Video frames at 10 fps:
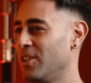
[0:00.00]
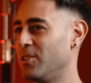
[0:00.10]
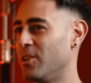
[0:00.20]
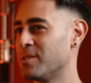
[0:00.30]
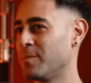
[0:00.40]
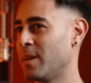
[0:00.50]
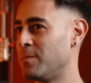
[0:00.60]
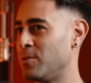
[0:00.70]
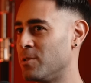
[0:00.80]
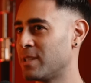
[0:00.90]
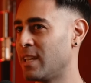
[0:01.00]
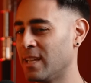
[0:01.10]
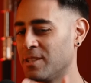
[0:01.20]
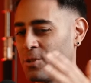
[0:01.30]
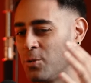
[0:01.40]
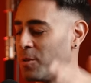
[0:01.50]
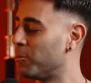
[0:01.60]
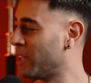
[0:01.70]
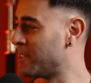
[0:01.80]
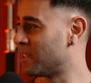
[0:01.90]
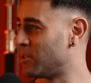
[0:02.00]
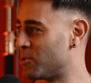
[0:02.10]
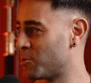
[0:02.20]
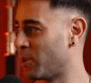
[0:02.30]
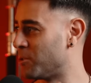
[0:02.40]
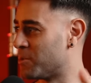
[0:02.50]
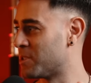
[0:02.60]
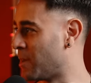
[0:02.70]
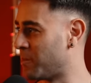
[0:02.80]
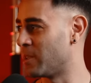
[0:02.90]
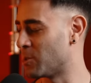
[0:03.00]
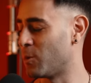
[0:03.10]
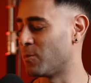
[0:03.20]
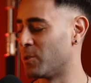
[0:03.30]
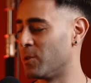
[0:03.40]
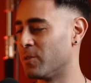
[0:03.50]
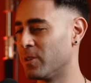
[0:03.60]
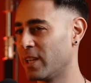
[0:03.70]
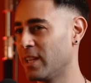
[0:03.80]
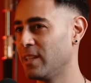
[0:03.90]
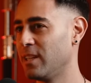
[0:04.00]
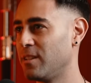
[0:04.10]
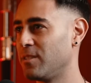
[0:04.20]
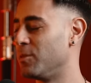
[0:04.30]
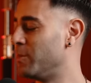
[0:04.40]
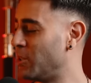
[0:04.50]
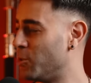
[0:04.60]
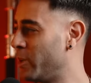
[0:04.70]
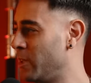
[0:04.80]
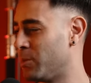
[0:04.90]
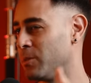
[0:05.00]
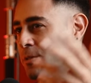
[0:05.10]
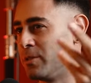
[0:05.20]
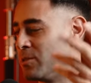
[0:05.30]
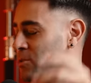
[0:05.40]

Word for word: you know, sometimes you just get so complacent. You just want to do the same things over and over again. You meet new people. You